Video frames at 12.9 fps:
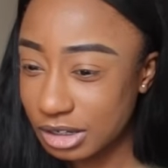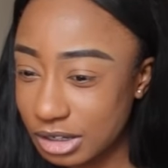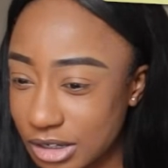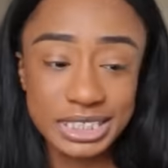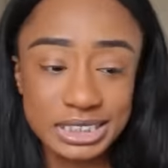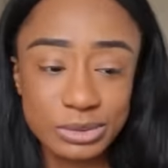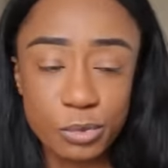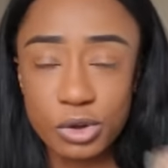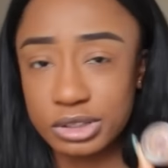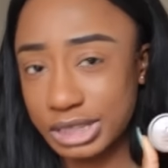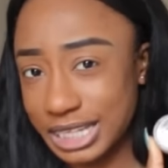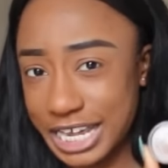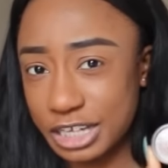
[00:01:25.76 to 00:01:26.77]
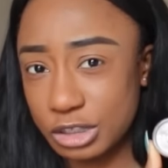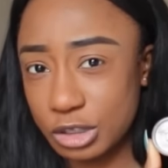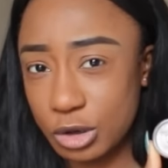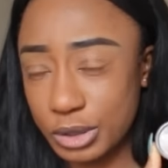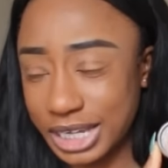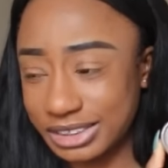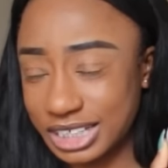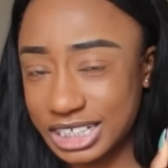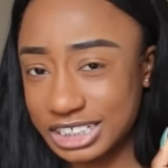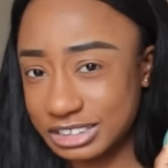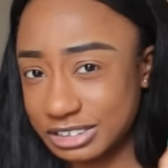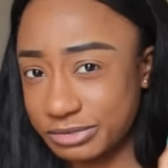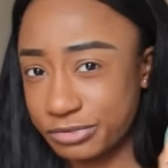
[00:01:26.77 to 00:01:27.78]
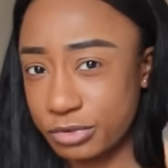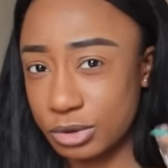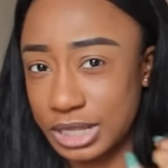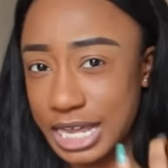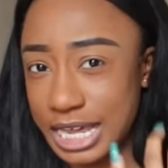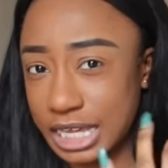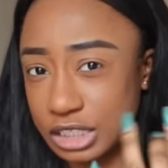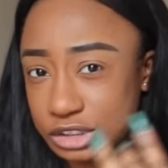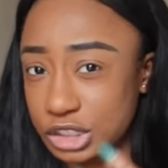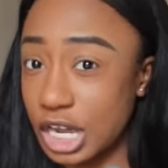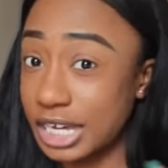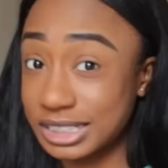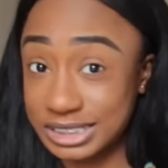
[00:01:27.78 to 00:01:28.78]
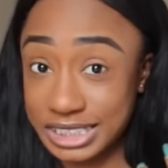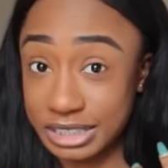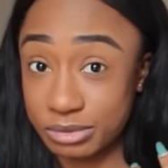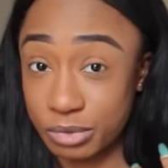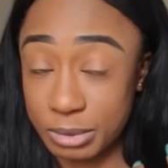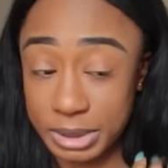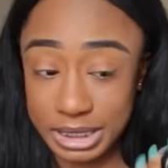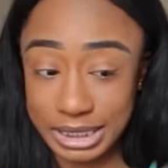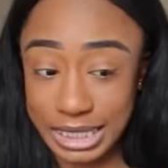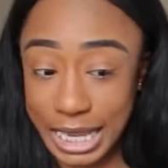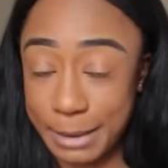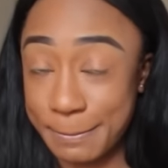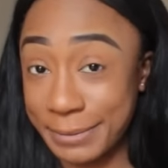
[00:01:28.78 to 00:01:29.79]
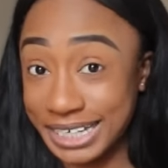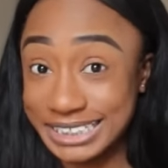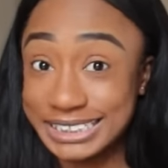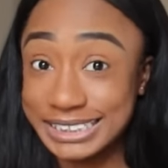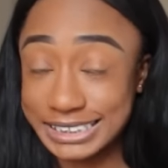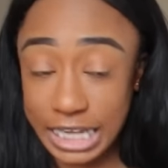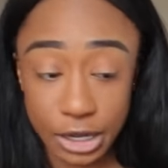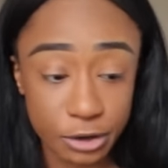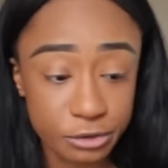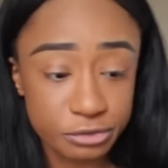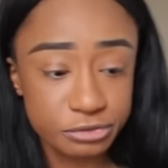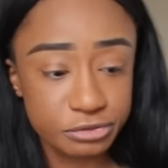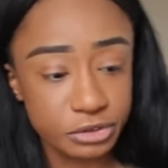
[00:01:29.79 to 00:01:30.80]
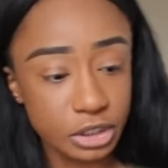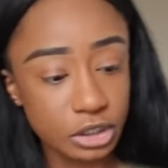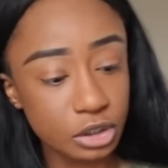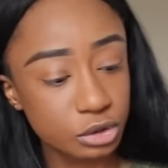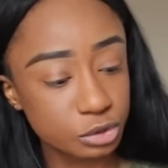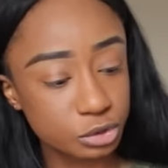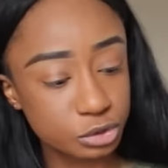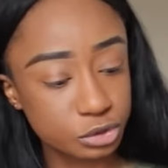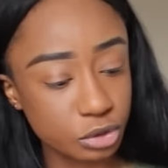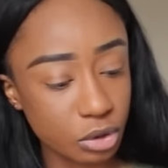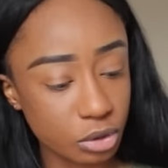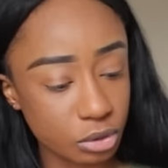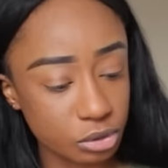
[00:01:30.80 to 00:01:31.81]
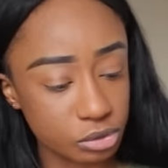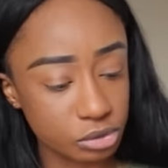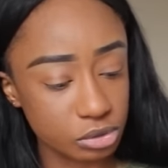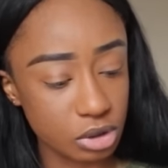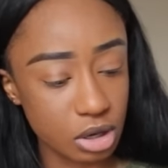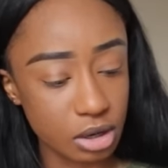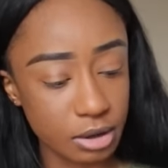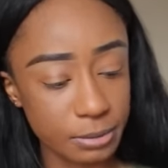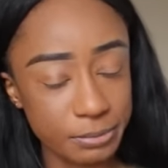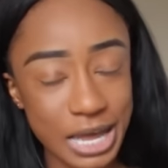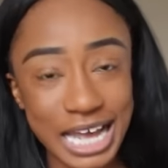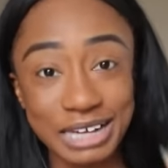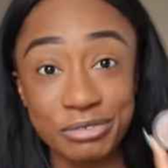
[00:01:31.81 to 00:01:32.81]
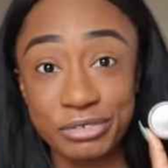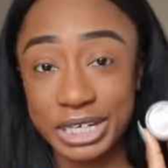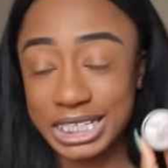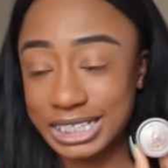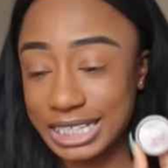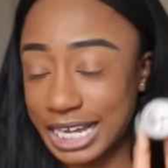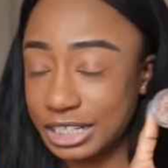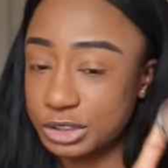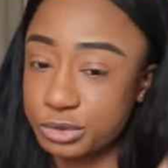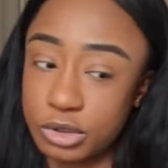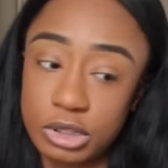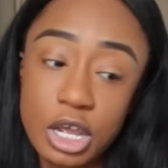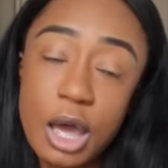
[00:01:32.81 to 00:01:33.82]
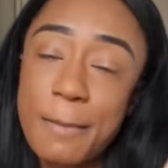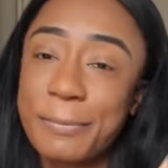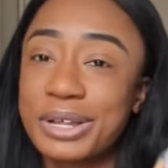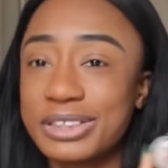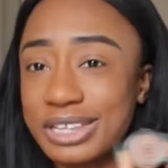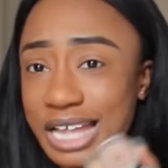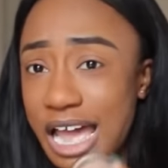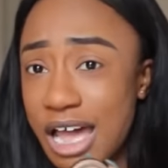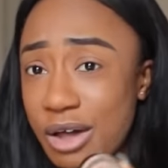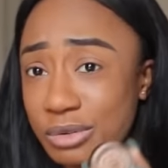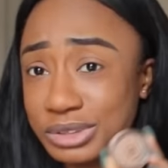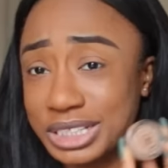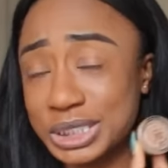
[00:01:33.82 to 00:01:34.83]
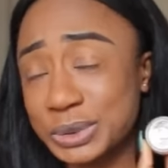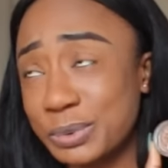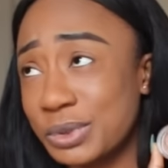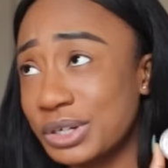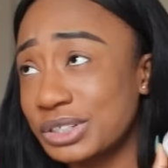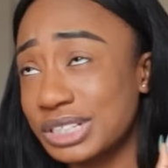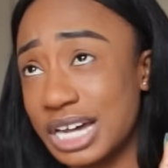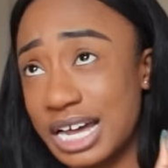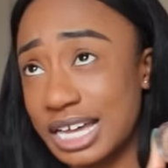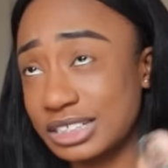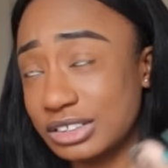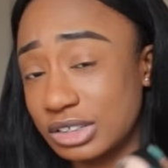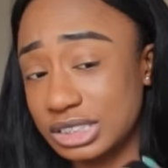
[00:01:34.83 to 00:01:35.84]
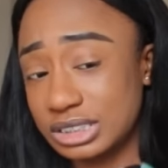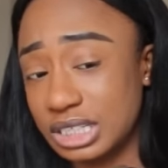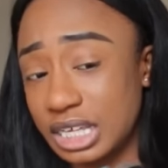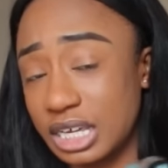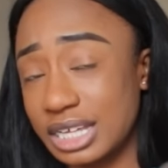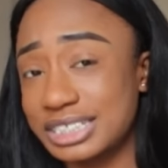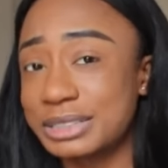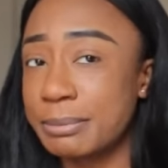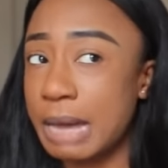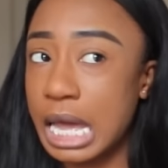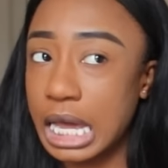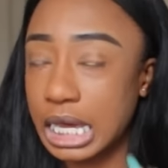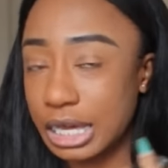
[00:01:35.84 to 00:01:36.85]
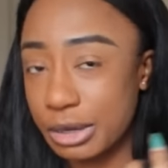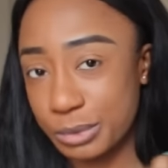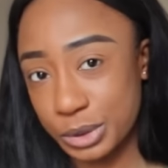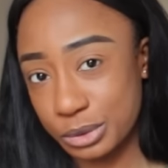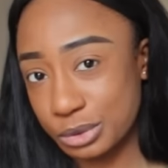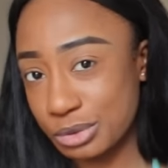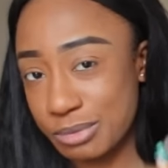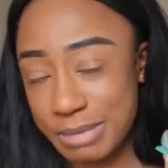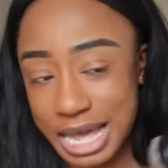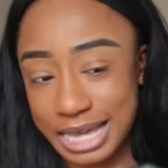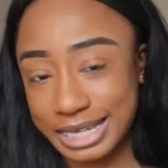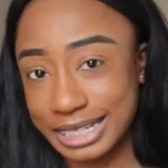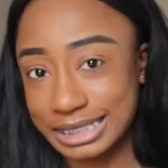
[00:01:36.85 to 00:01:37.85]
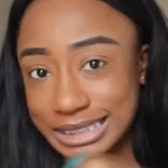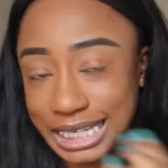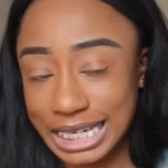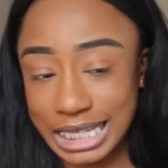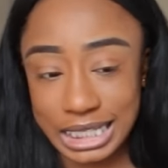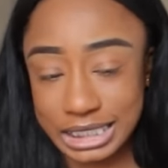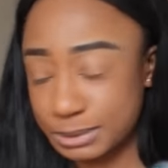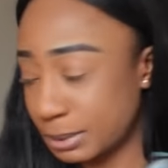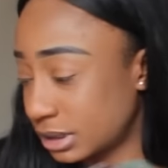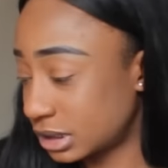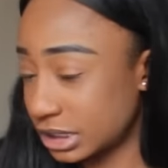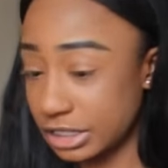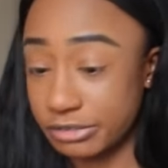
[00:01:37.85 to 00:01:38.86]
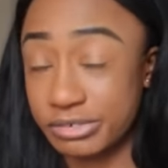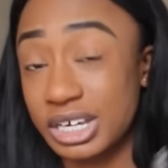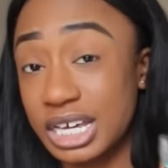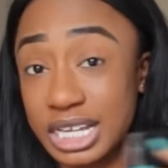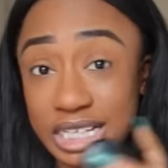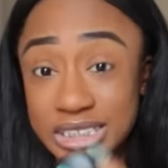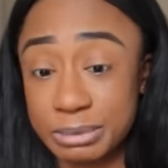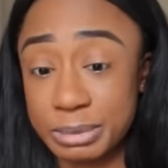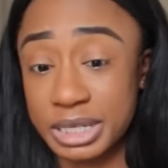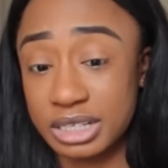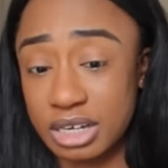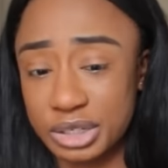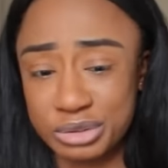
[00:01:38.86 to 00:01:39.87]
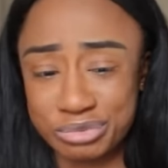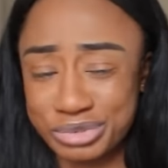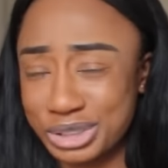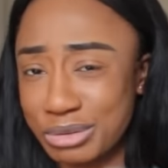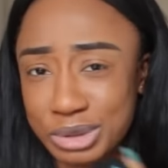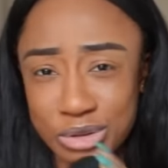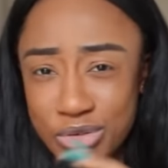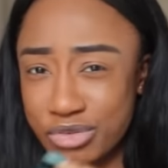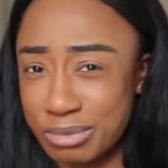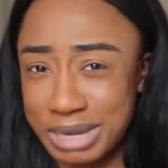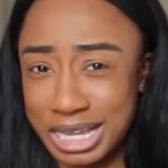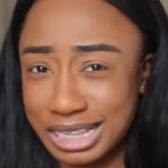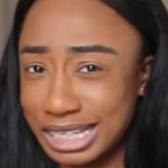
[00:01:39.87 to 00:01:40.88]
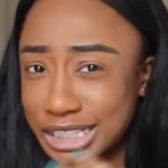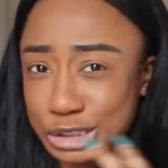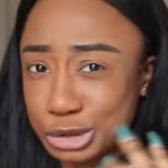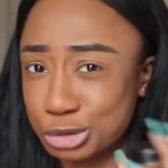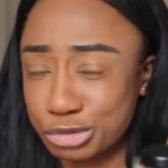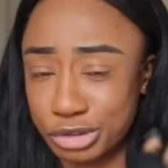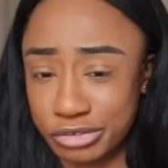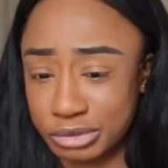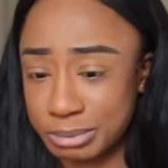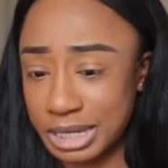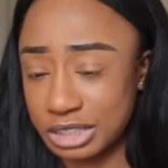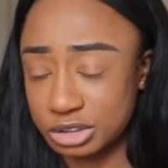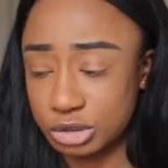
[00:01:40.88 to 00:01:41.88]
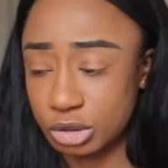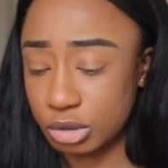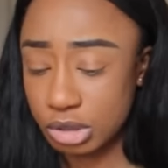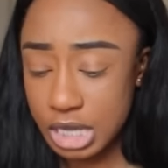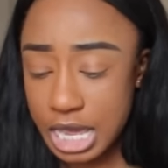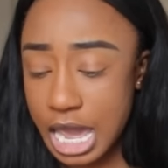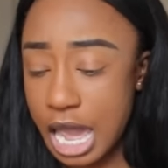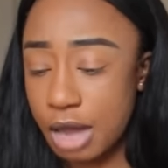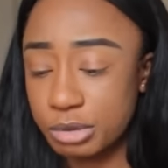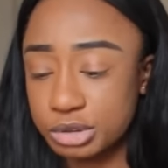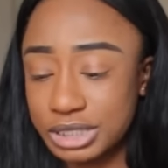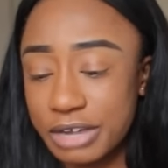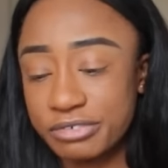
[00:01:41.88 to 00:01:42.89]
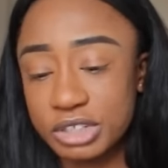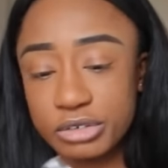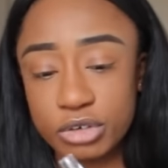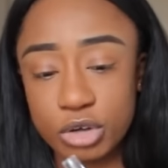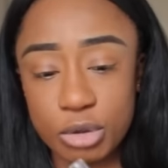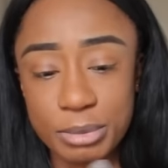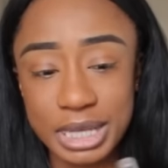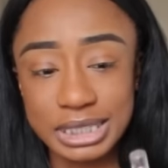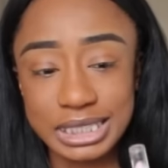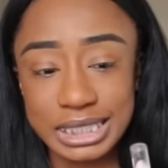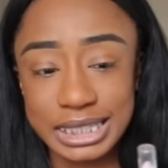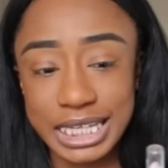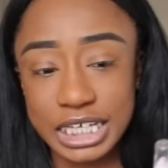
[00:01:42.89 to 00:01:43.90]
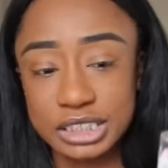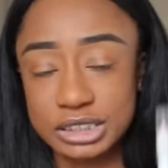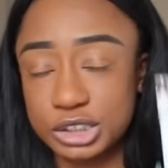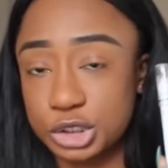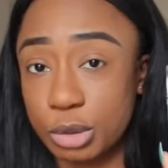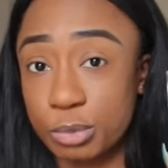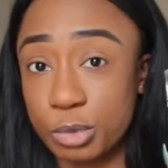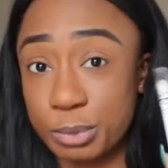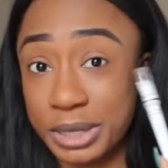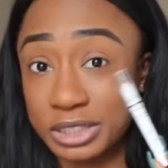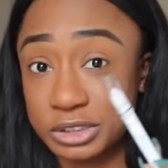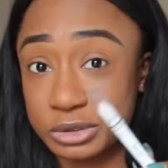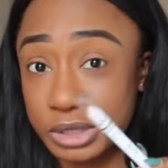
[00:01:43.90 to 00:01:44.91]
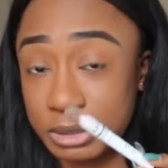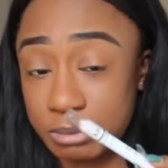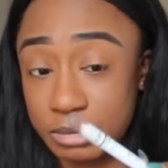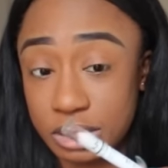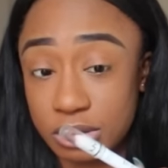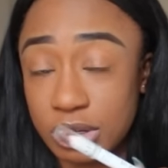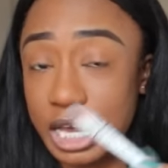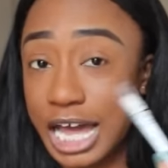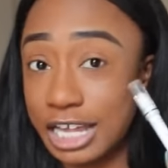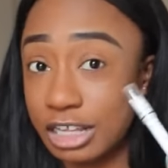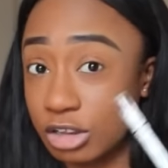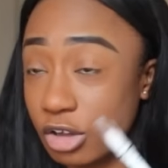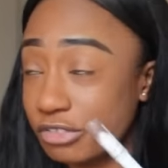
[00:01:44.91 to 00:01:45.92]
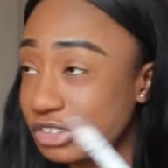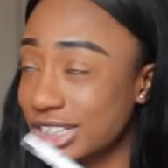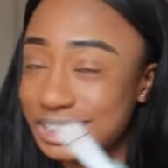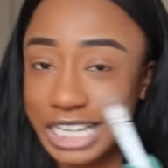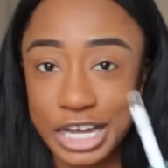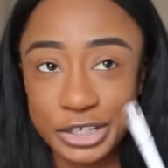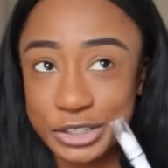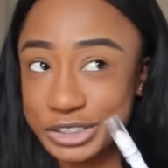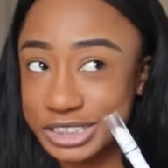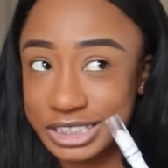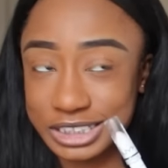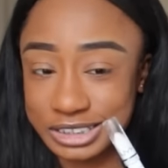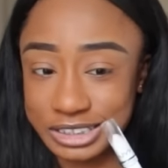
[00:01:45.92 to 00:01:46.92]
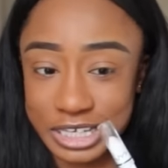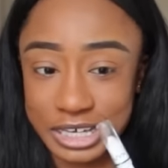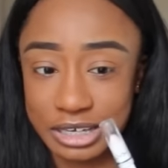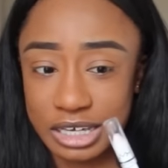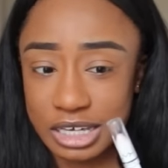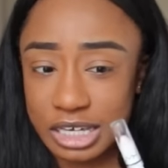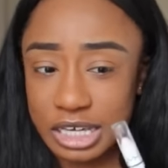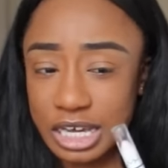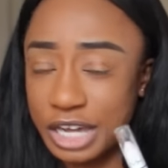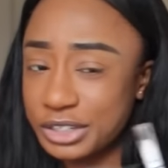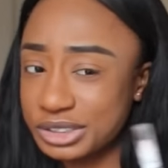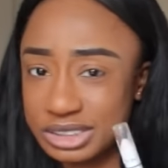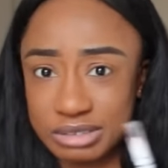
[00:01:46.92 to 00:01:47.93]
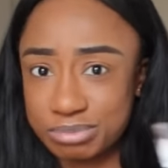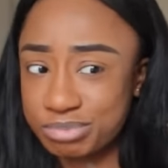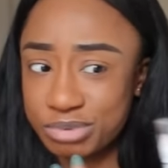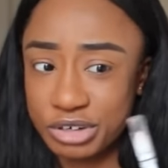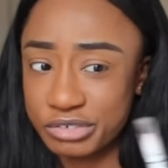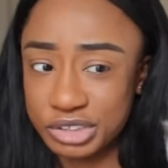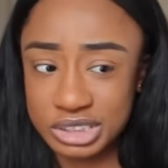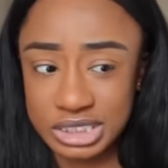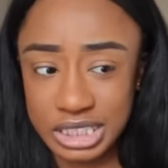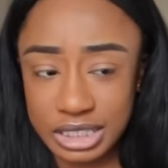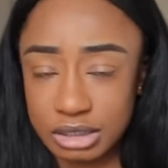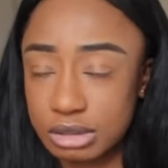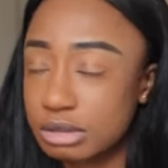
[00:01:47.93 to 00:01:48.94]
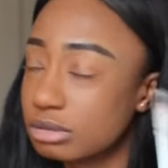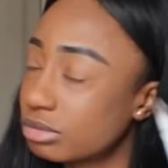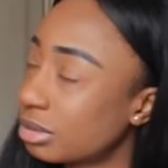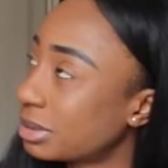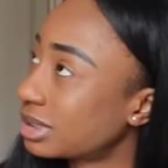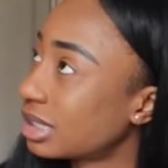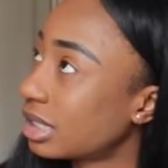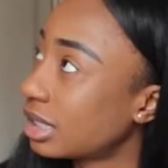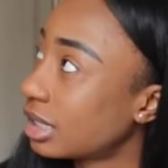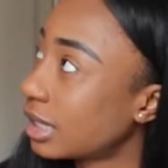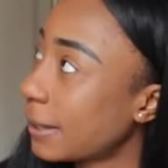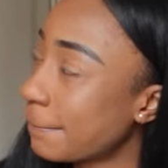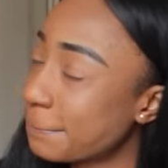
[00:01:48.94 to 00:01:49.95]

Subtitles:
But this one, Lane Low, I think is for like darker skinned women like myself. So I really like this one. But now this one, guys, honestly, it's MAC, and we all know MAC is hella expensive. And as a beginner, you really don't want to go for MAC like straight off the bat. So I would definitely recommend the NYX Jumbo Pencil in Milk. I love this. I used it previously. What am I saying?